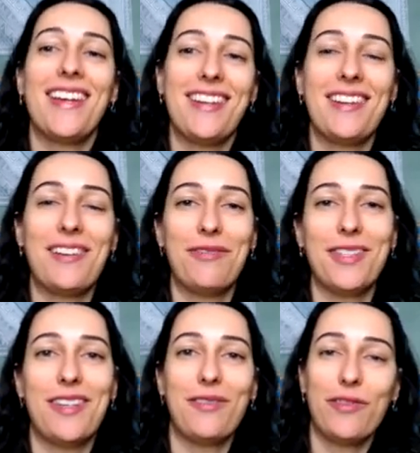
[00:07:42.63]
And you can
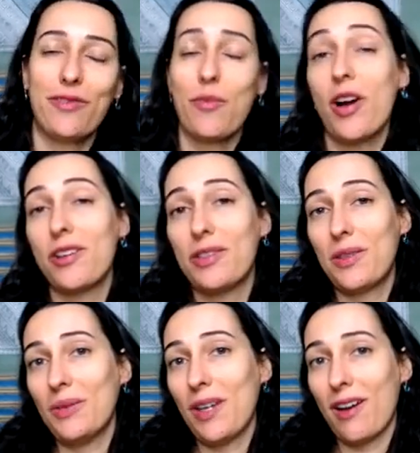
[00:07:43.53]
visit
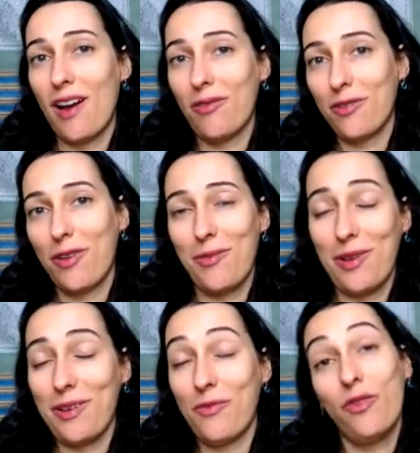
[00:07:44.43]
fromhearttosoul.com
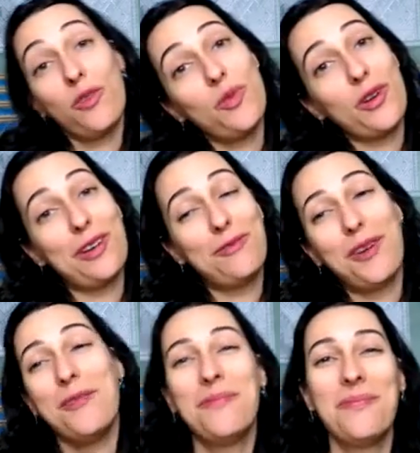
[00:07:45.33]
for more
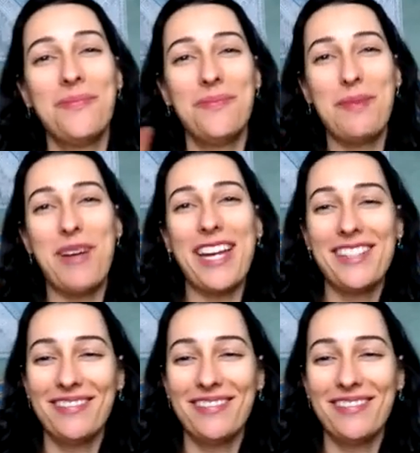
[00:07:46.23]
info. Bye-bye.